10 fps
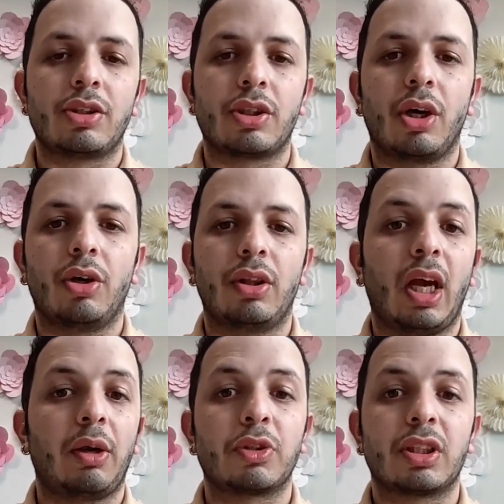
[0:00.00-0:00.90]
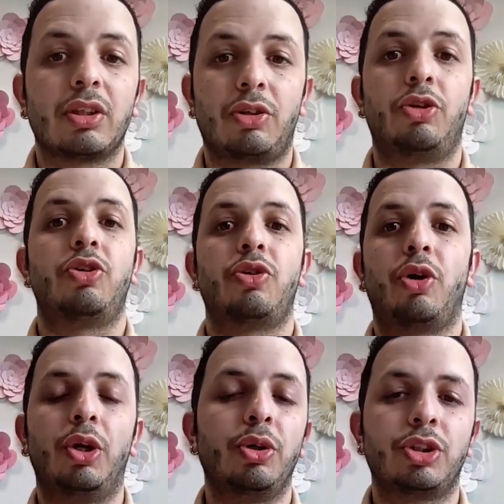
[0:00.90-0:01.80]
So that was a
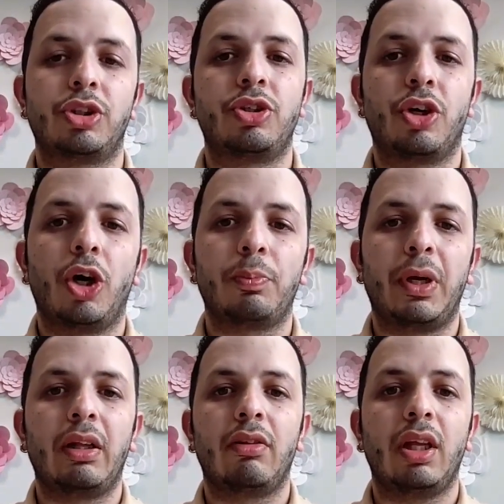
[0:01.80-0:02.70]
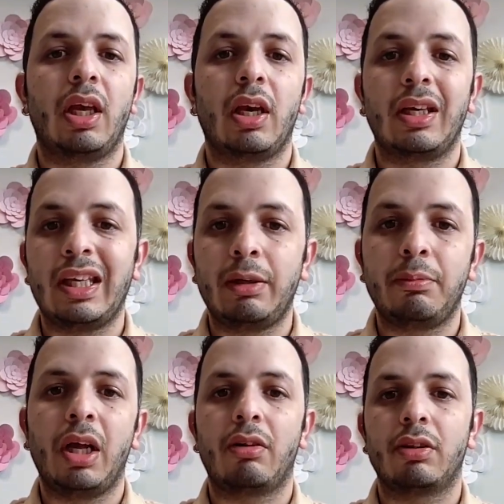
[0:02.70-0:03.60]
huge drop in their
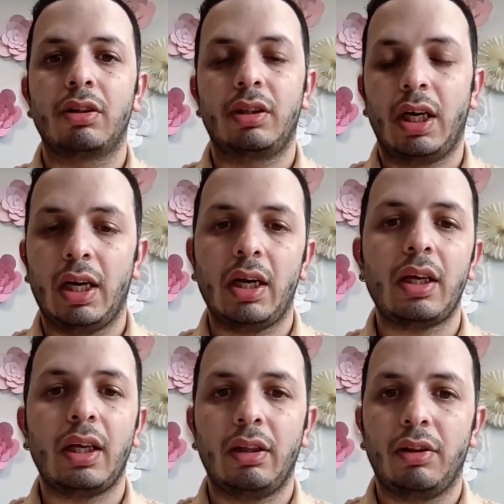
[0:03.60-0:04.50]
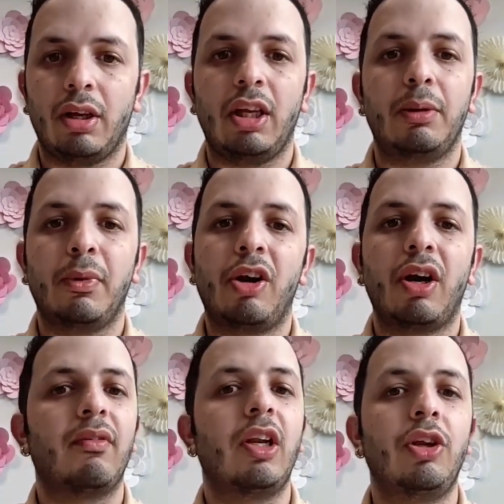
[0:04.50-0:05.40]
email data, in their email
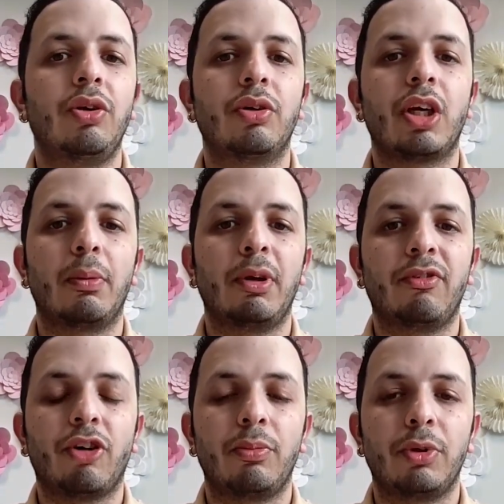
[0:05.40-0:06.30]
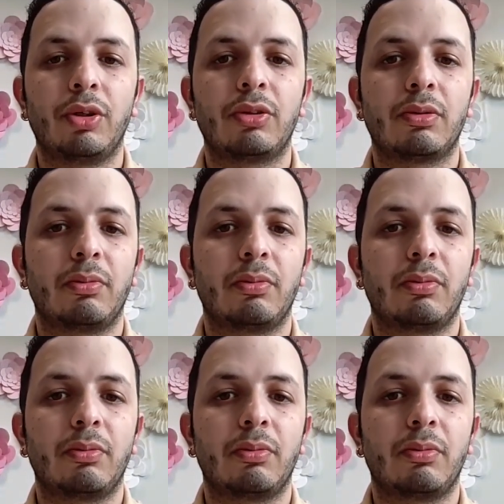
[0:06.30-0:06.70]
revenue coming from the